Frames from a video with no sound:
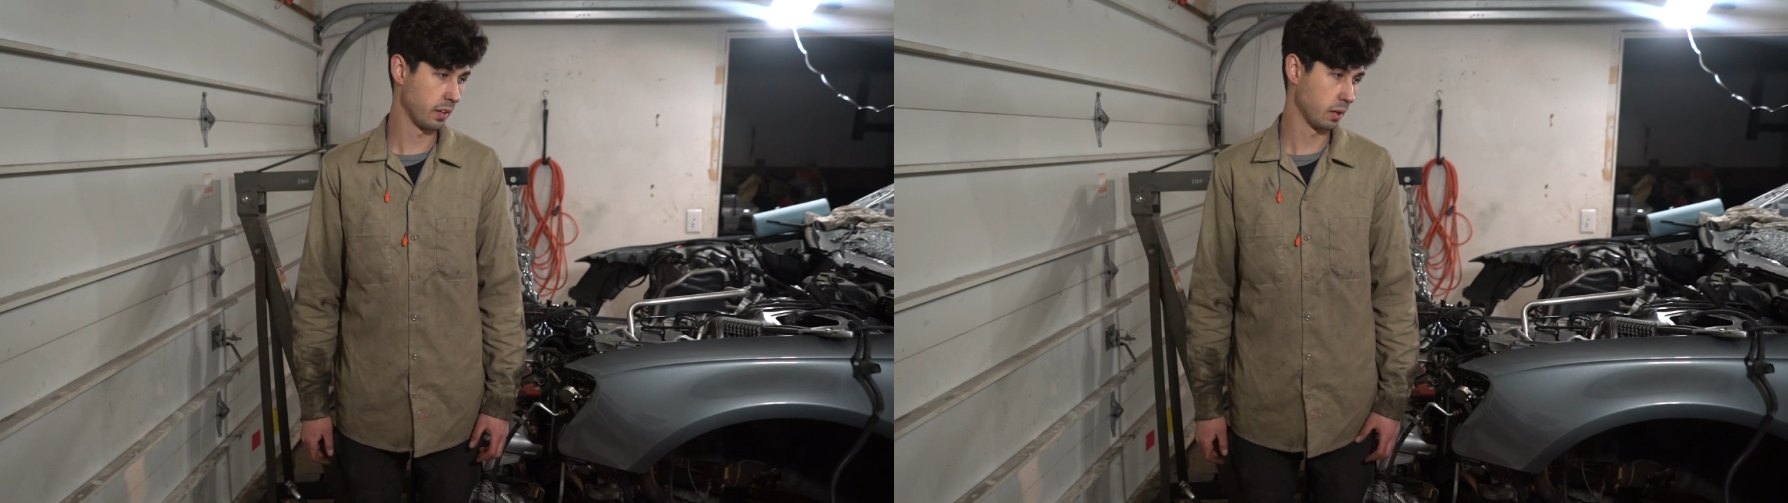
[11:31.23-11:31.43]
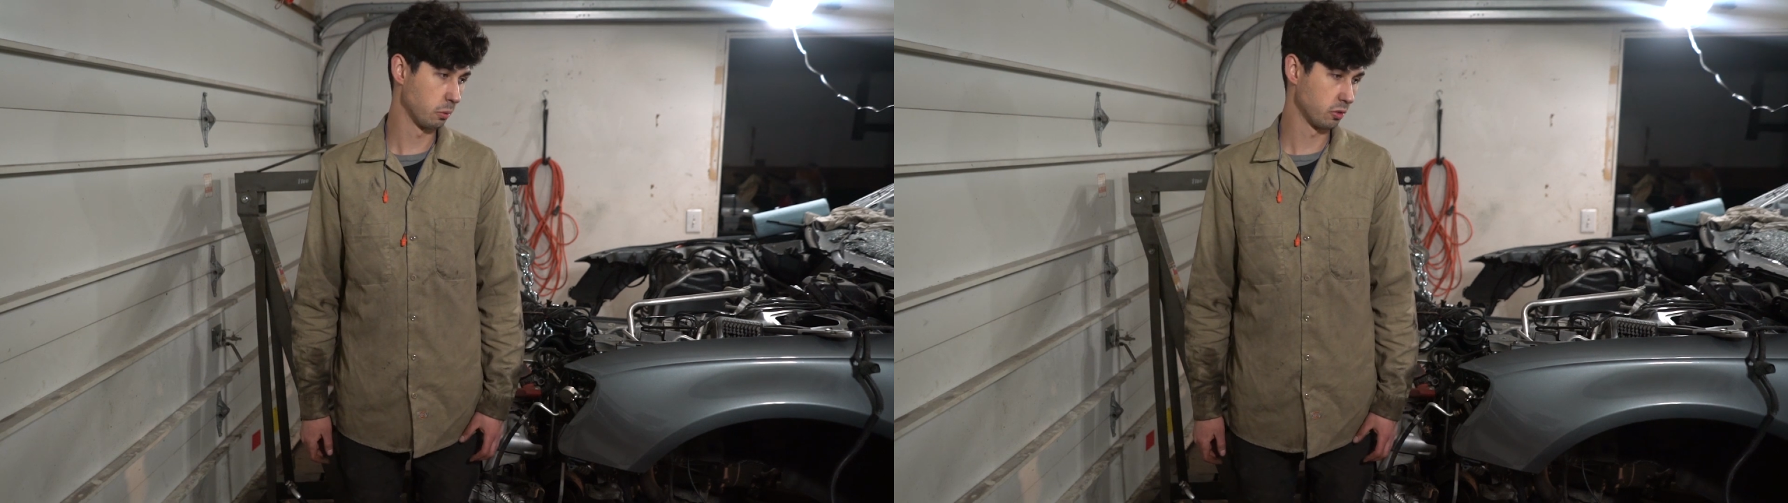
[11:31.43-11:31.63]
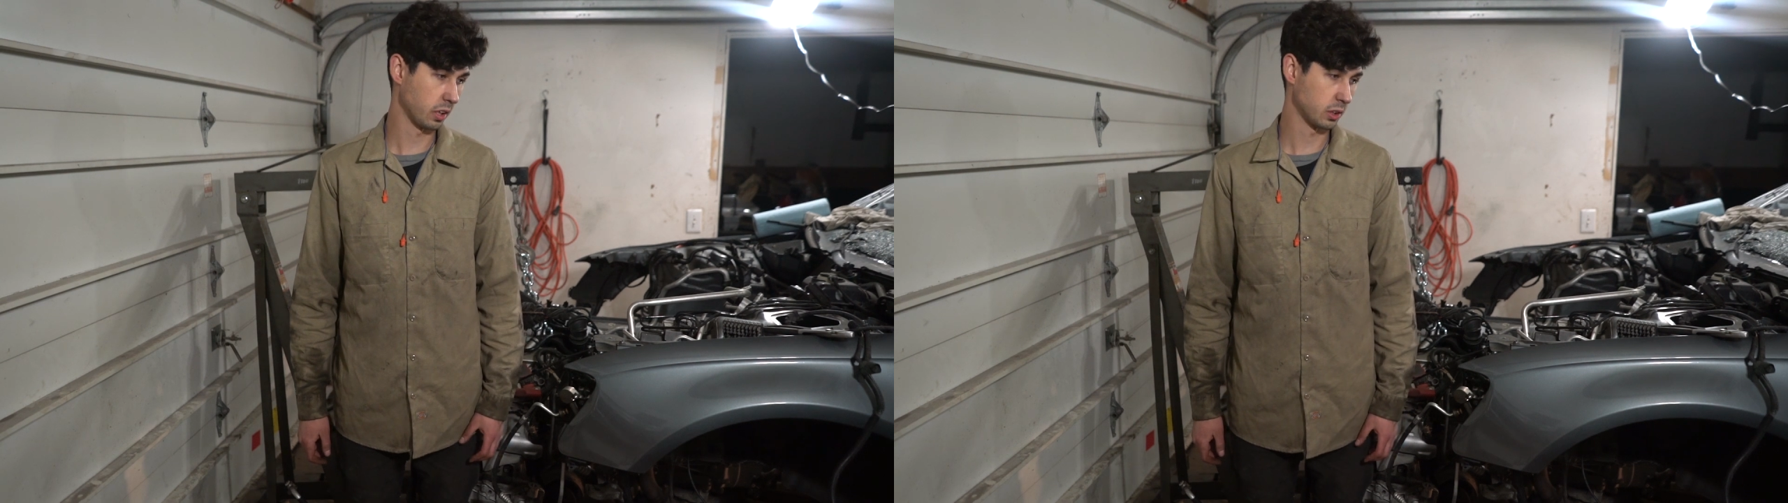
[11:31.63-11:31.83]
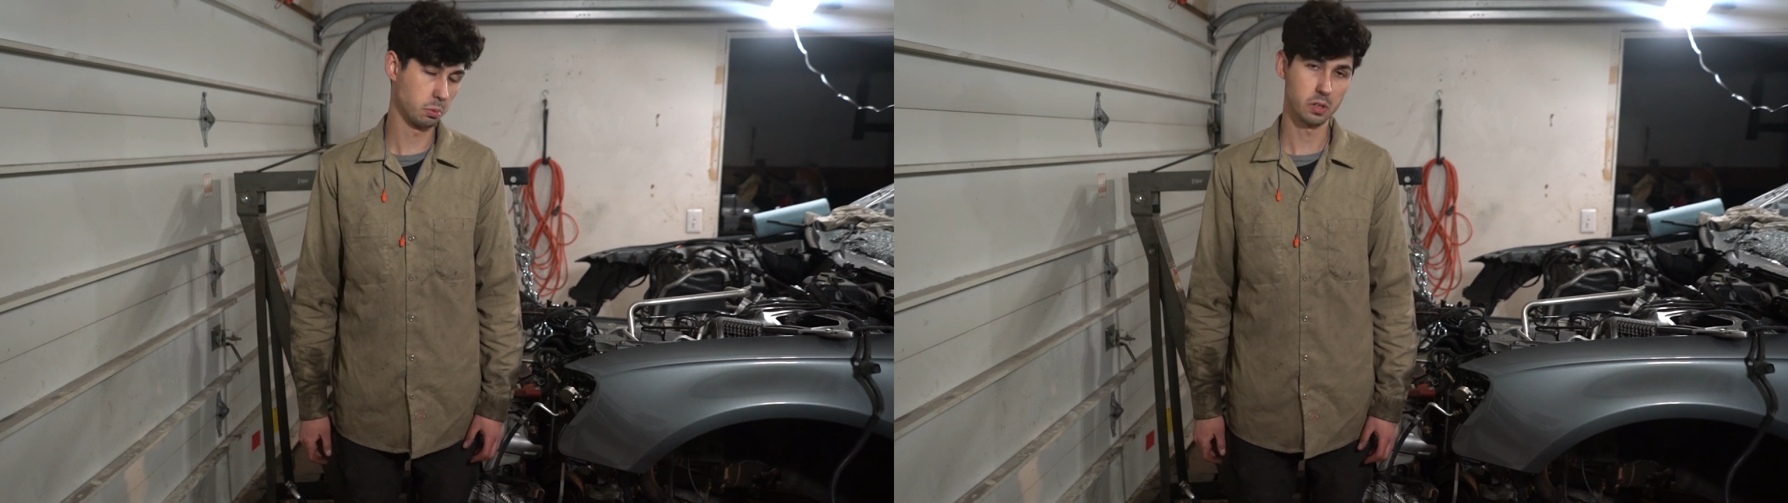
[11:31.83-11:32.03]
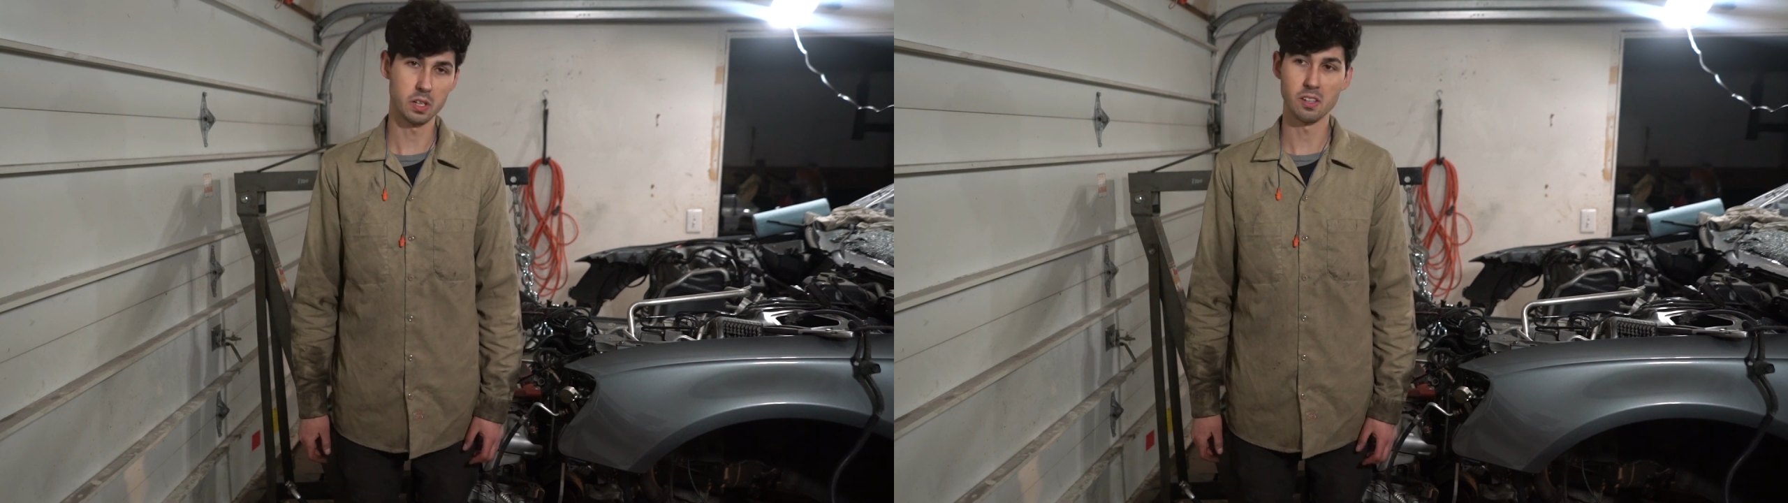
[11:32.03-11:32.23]
That was actually
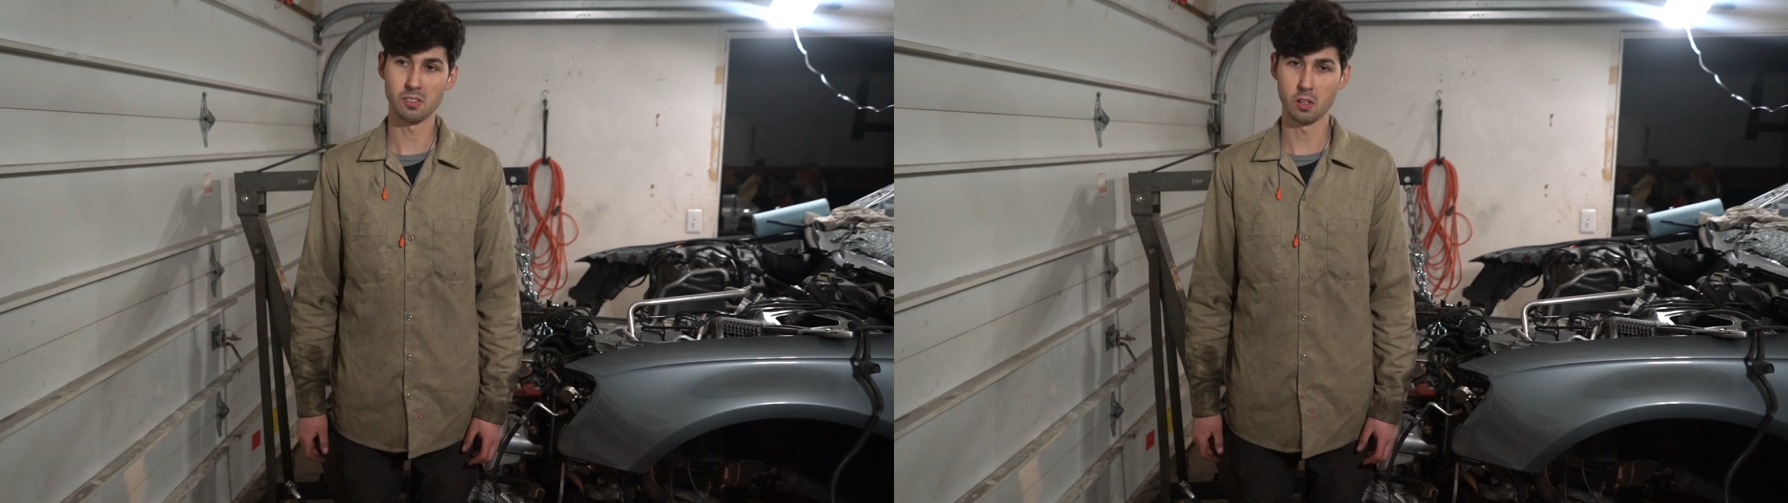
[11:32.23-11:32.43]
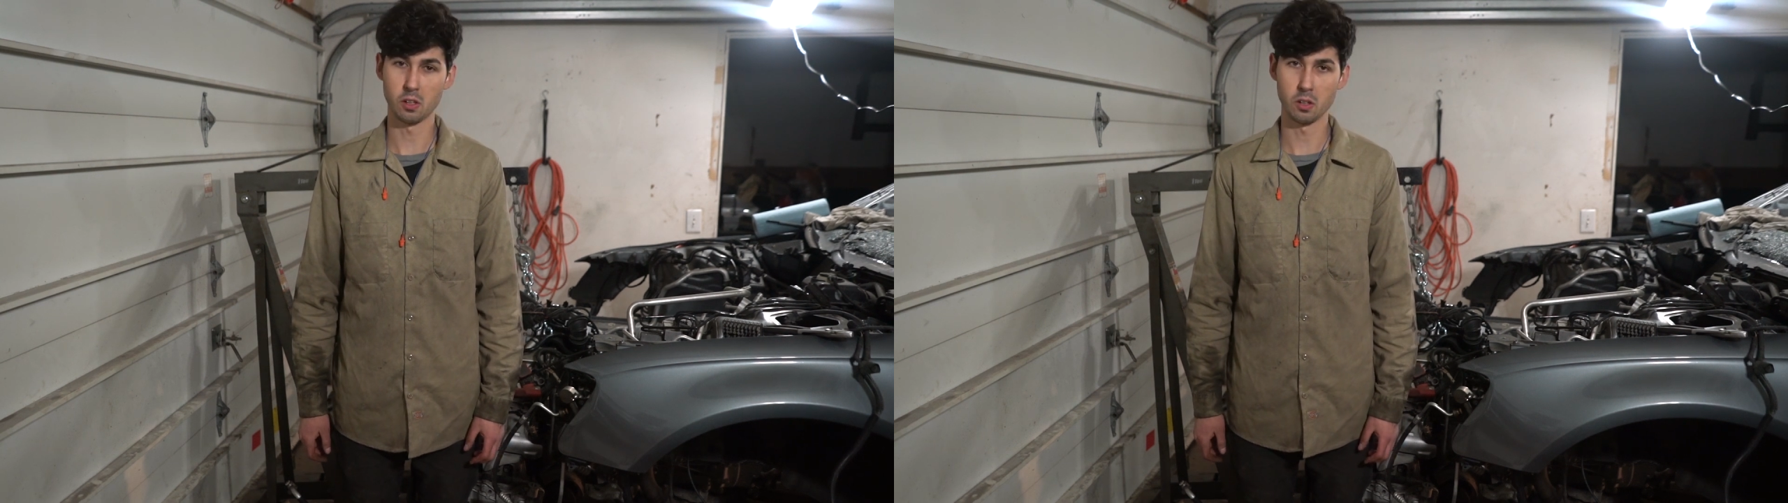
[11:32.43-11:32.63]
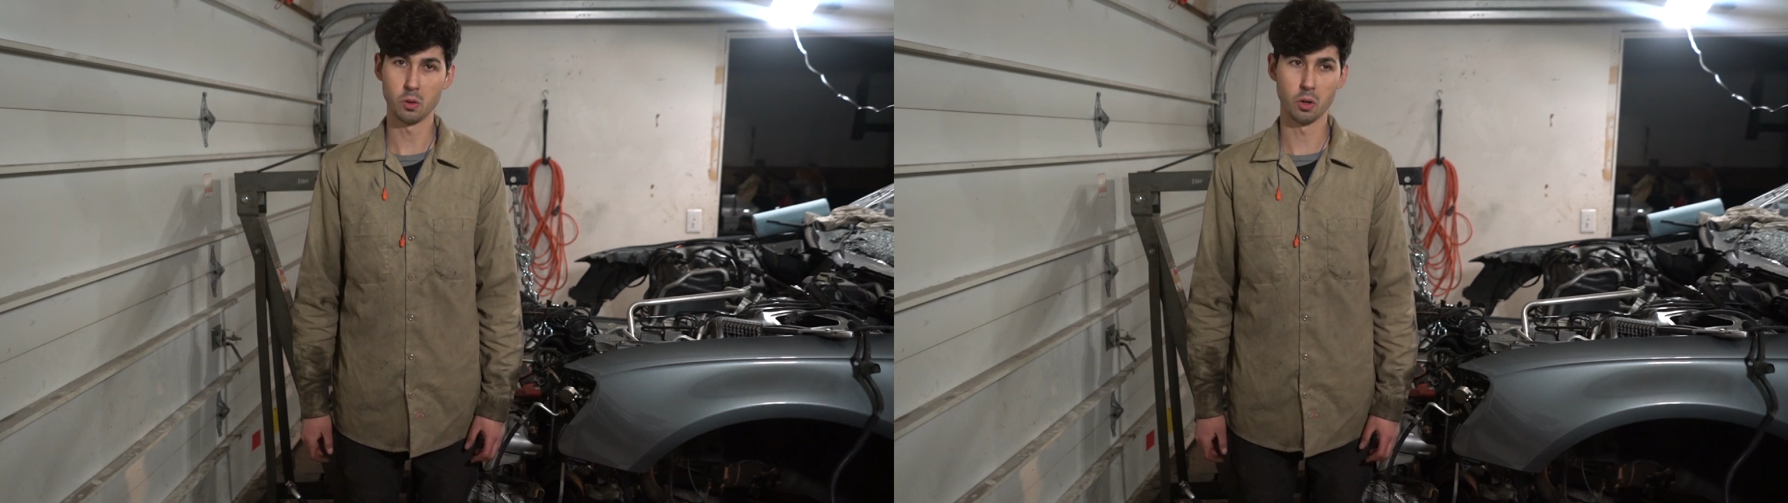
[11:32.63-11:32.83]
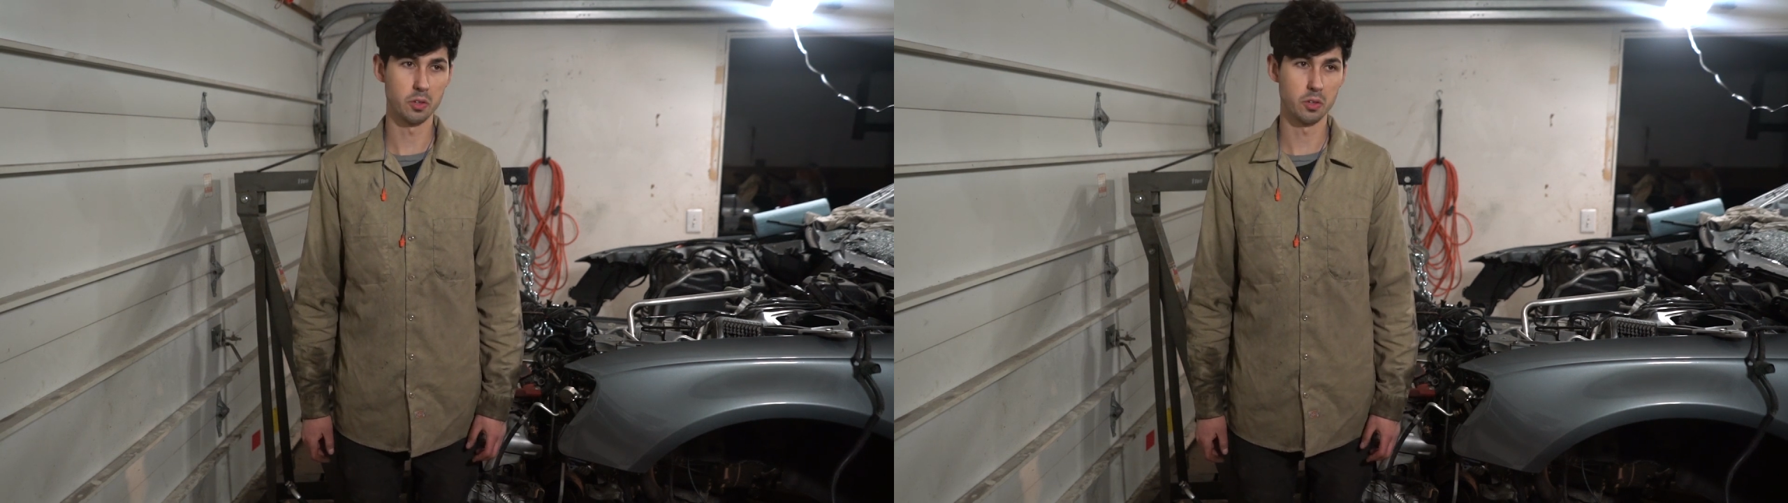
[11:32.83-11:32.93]
pretty easy to do,